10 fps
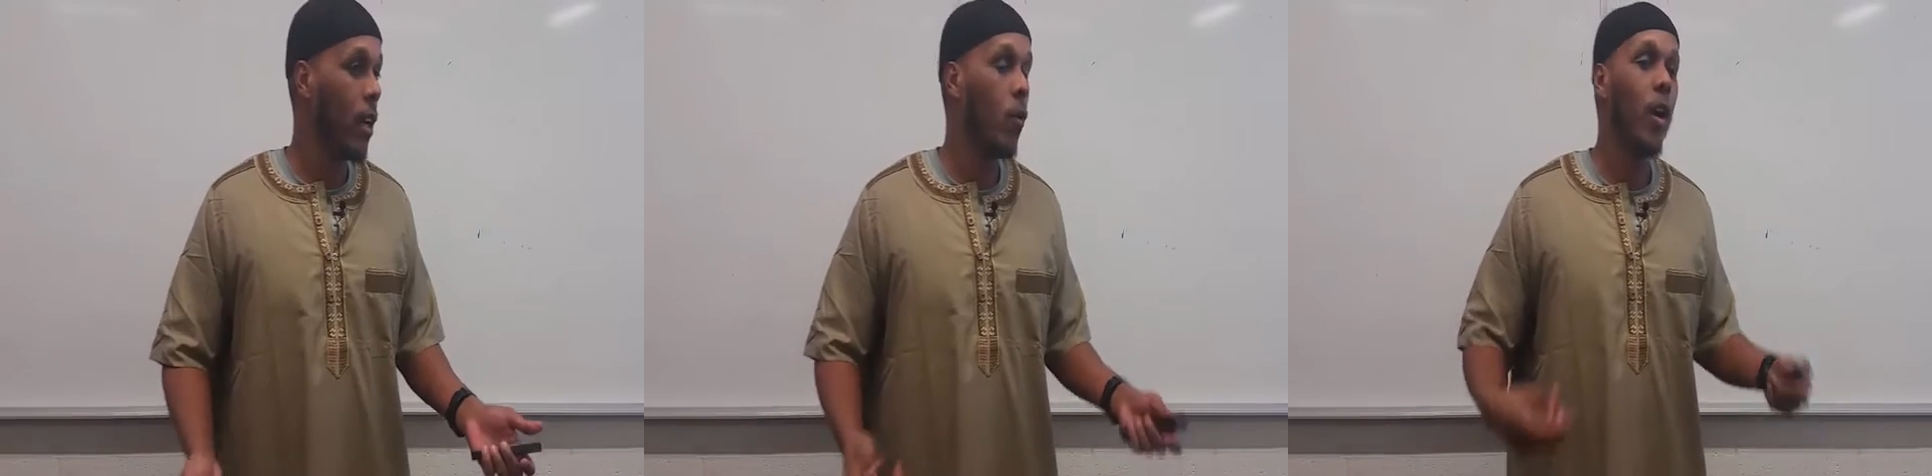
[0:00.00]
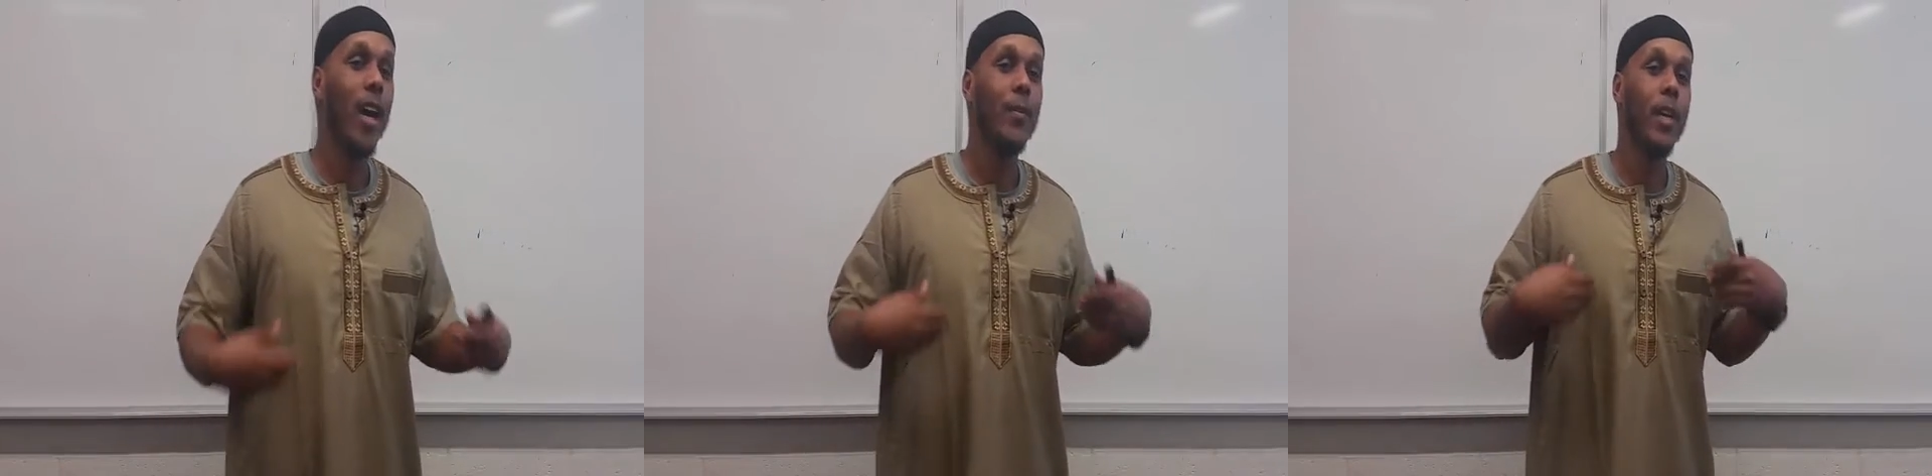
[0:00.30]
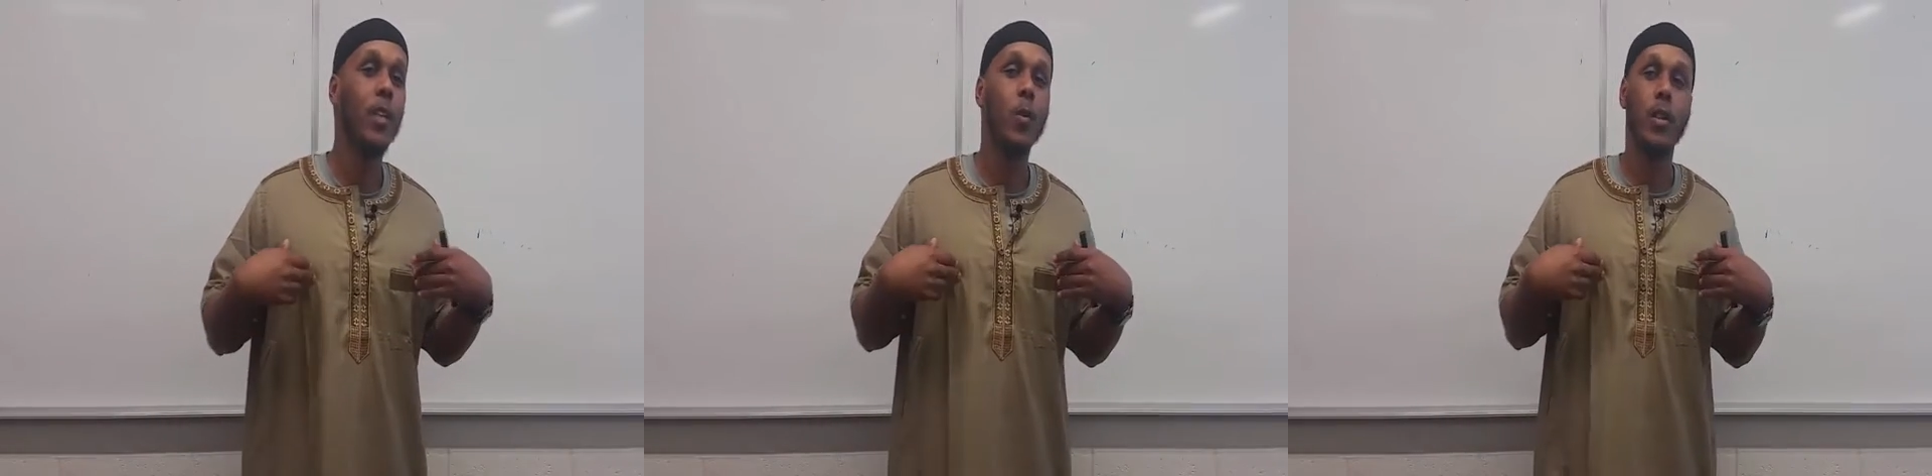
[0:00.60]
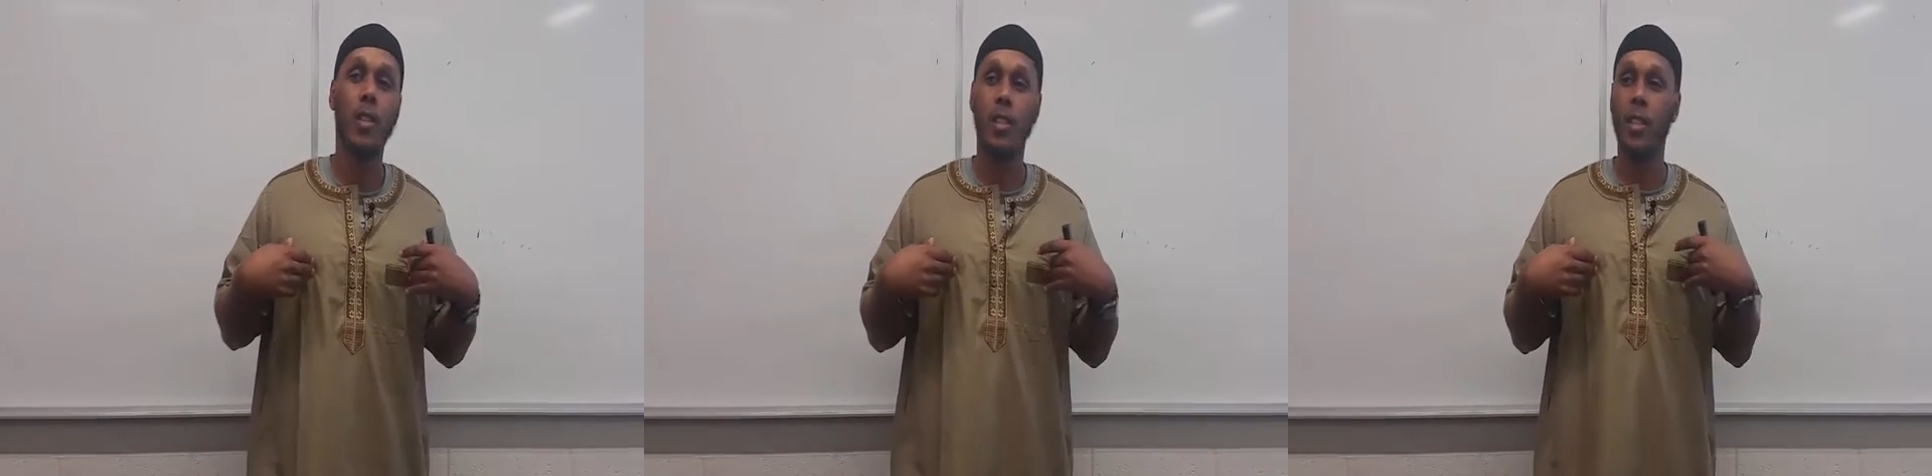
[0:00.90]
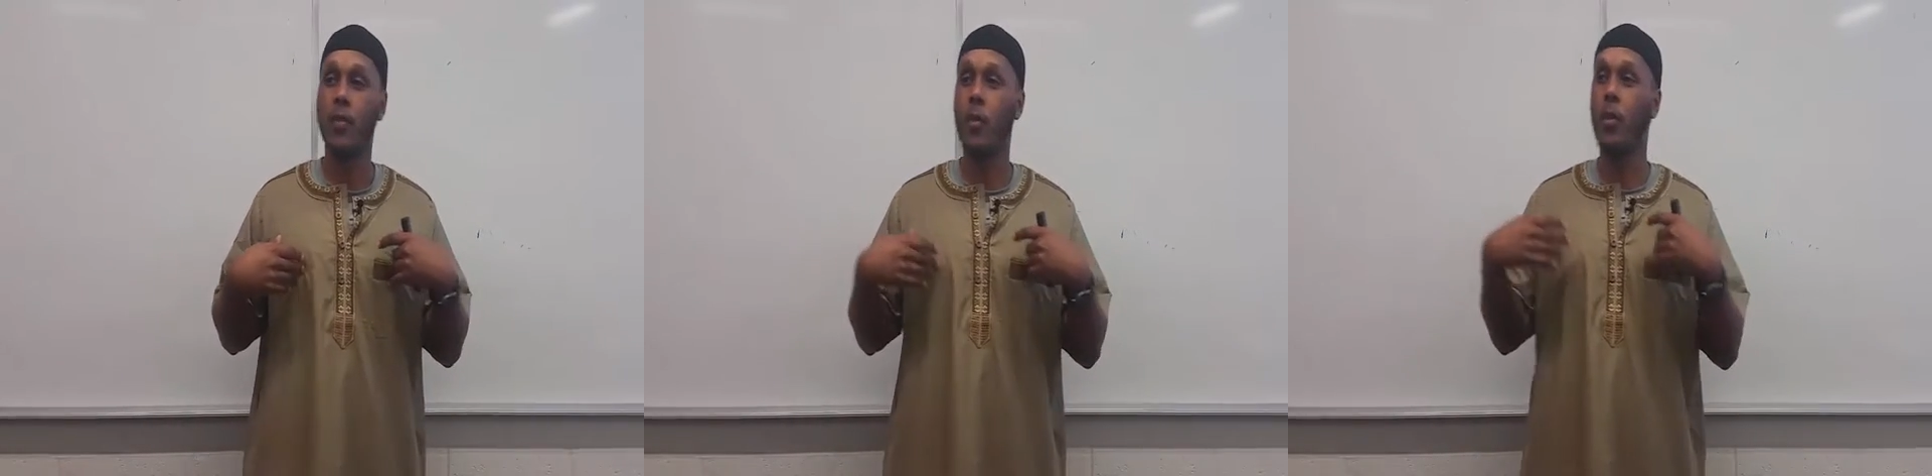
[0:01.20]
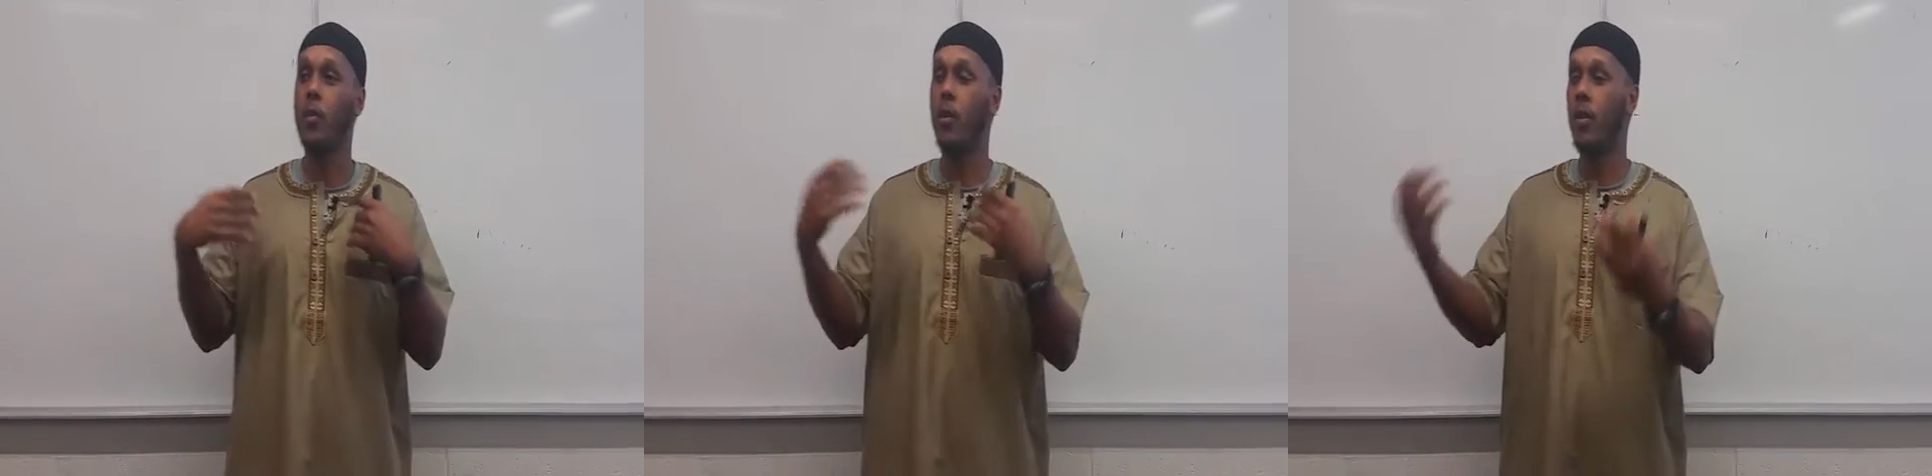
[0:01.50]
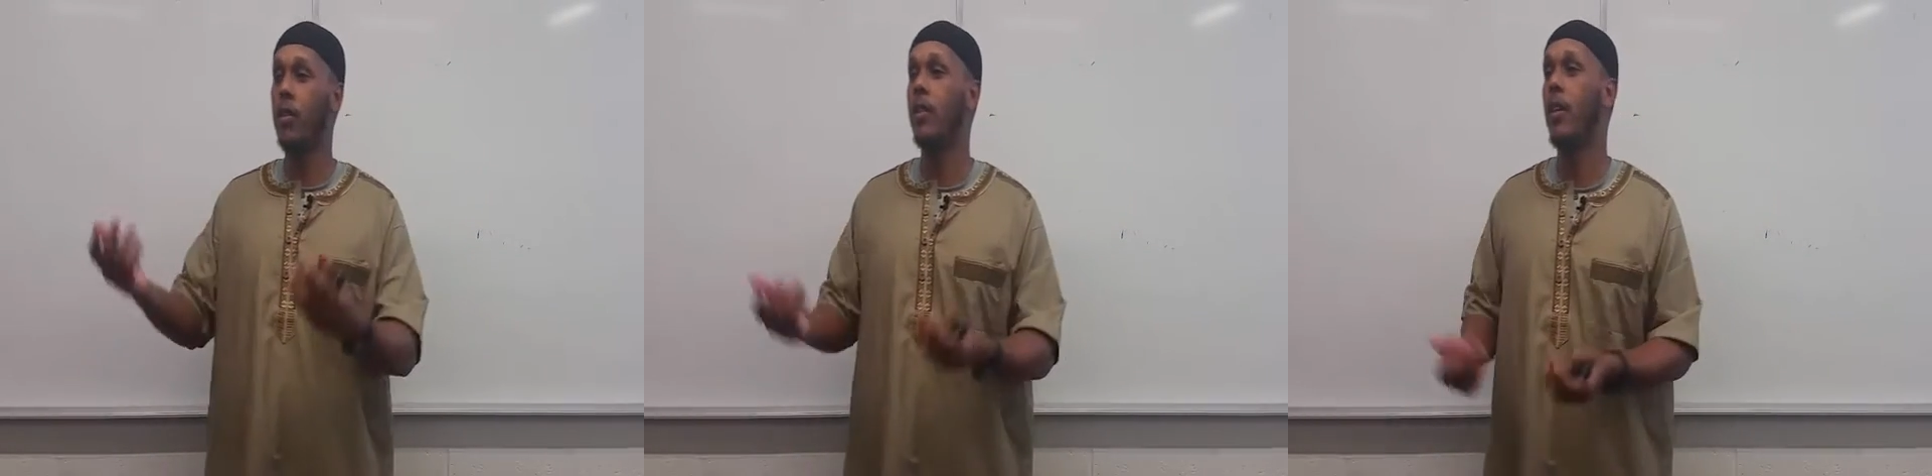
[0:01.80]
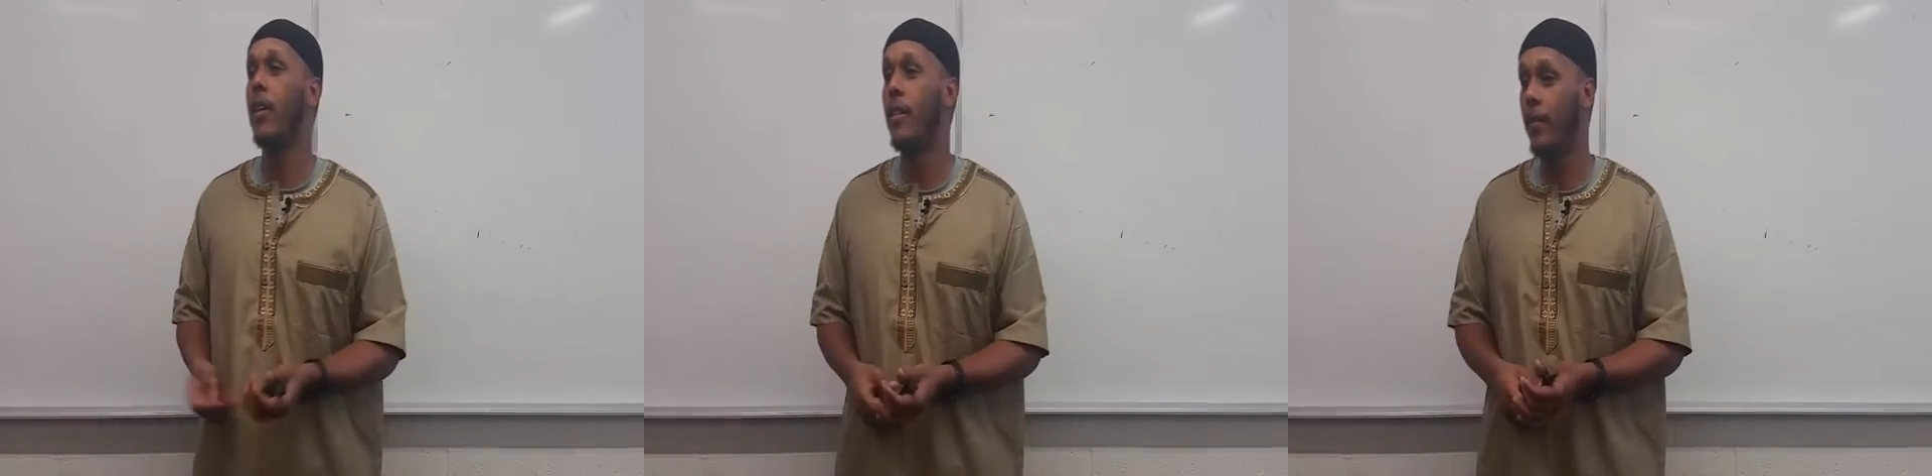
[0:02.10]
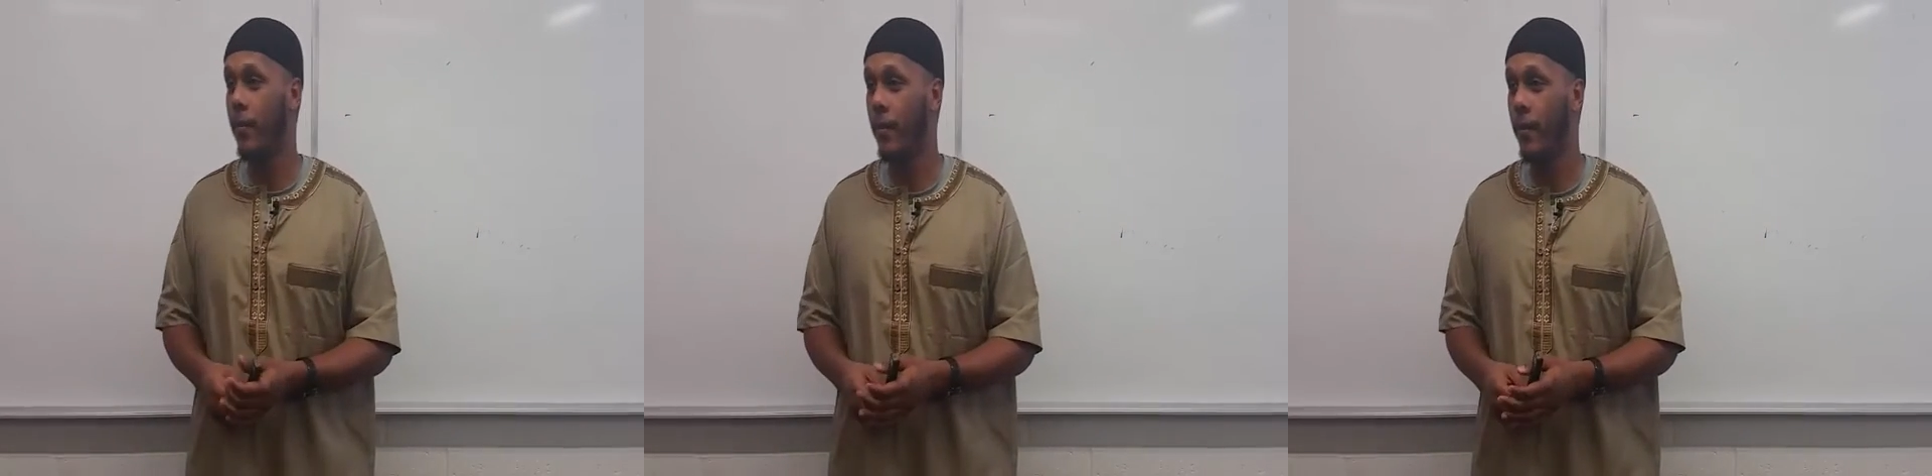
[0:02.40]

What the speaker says: And why am I doing this? Just for you to understand.